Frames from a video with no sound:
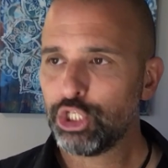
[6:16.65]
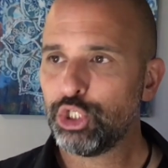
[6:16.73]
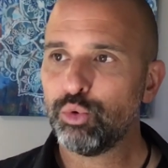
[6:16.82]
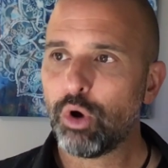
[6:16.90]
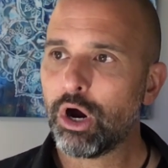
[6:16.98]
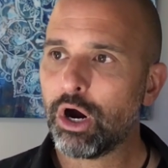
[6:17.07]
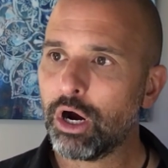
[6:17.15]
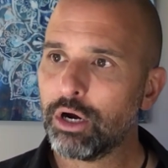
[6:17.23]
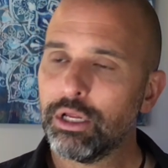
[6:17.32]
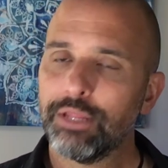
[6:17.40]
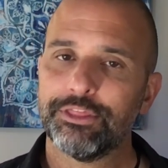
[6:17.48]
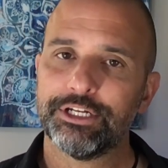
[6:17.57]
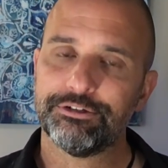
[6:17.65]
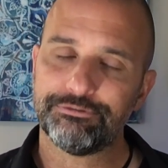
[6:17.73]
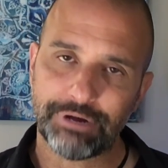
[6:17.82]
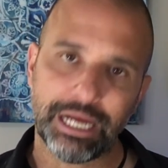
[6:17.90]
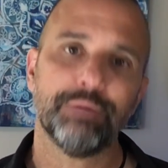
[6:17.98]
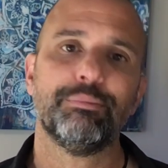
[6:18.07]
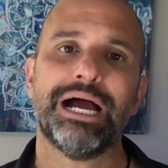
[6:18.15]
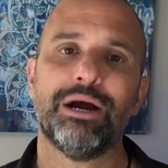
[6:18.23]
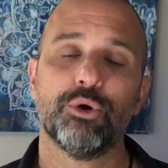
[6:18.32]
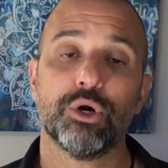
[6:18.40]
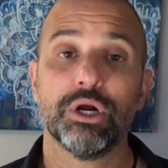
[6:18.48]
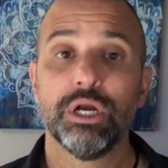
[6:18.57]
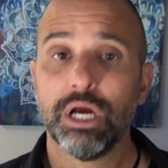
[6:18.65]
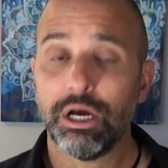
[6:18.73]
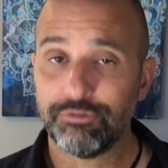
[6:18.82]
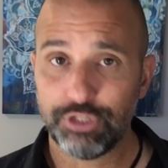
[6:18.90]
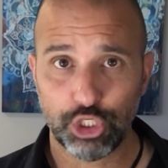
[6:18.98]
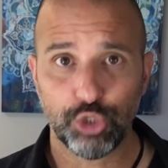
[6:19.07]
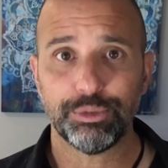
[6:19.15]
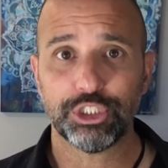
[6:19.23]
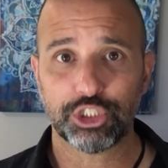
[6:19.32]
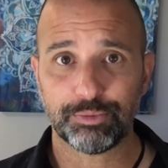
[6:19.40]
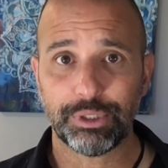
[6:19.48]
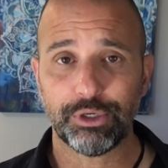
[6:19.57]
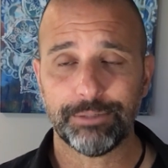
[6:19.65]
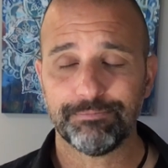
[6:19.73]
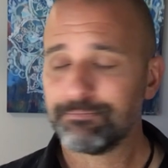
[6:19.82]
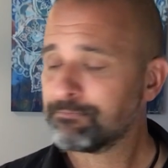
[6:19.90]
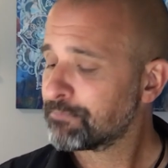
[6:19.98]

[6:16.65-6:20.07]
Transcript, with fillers: You are the defiant power of the human spirit.